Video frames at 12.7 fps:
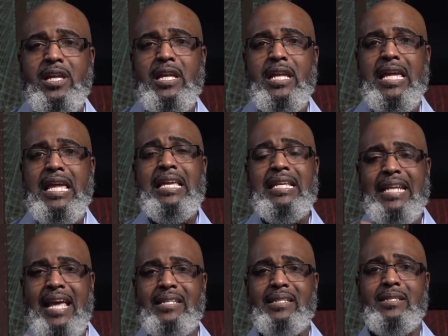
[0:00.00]
he in
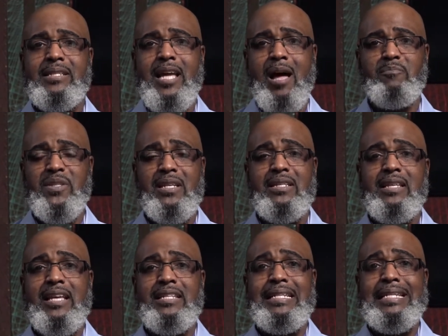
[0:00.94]
essence comes and
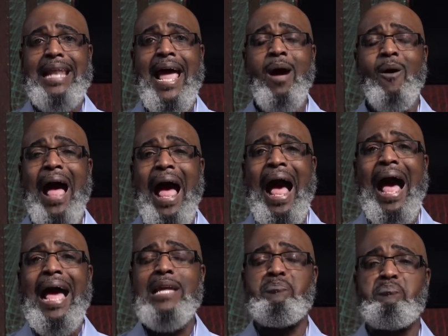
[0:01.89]
says, now
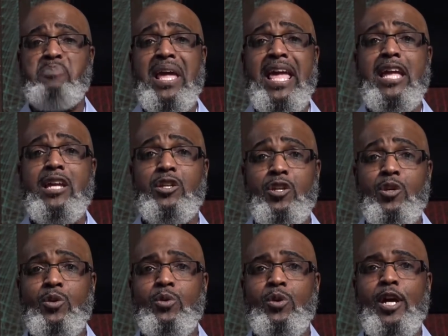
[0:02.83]
I beg
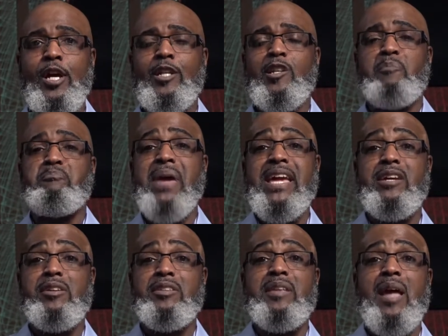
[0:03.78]
you to make
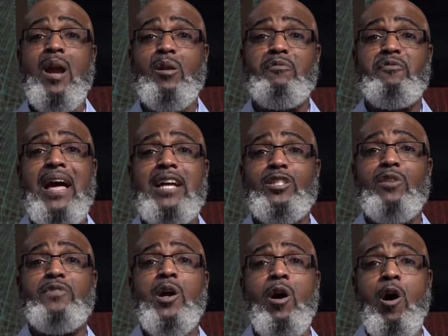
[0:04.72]
a sacrifice of
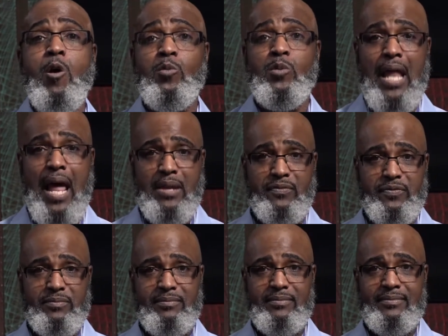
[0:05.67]
your own life.
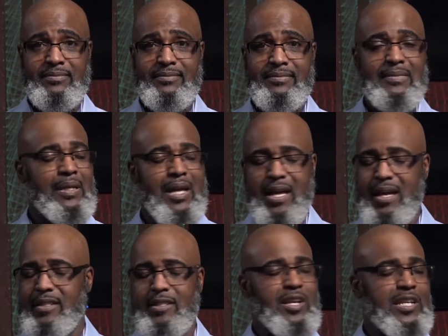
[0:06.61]

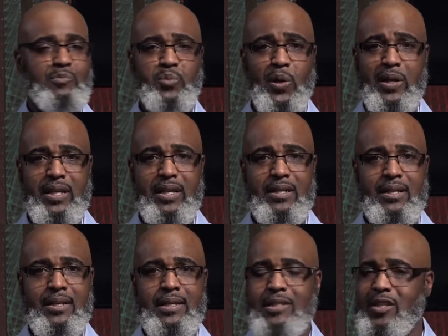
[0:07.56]
Just brilliant.
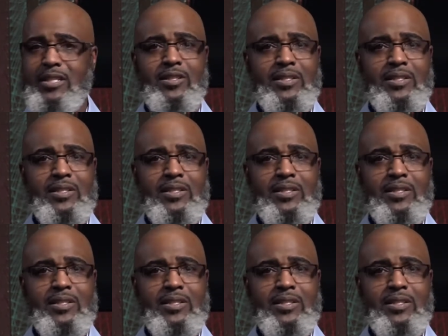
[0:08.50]
Just